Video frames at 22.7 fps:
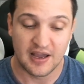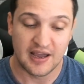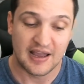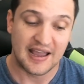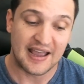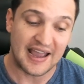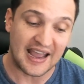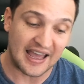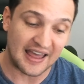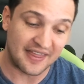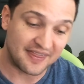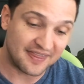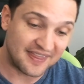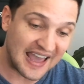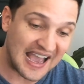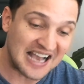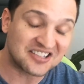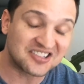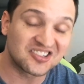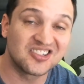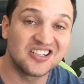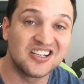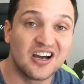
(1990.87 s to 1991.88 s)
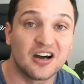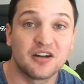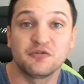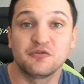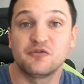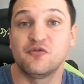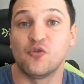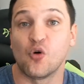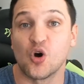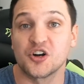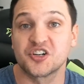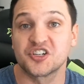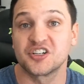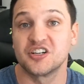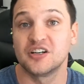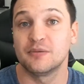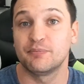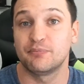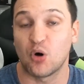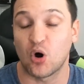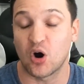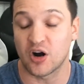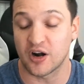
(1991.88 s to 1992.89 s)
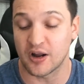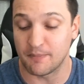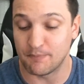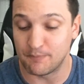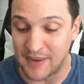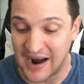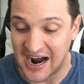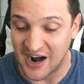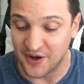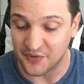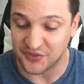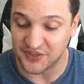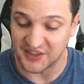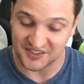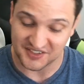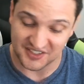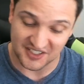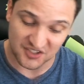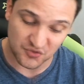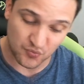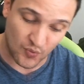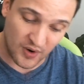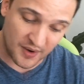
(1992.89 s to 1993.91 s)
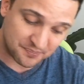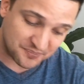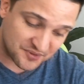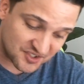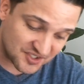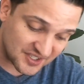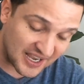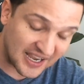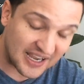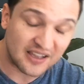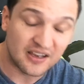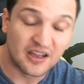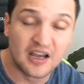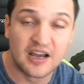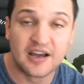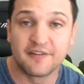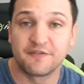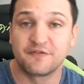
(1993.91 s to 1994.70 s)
And that's the unfortunate part about this. That's what I'm saying.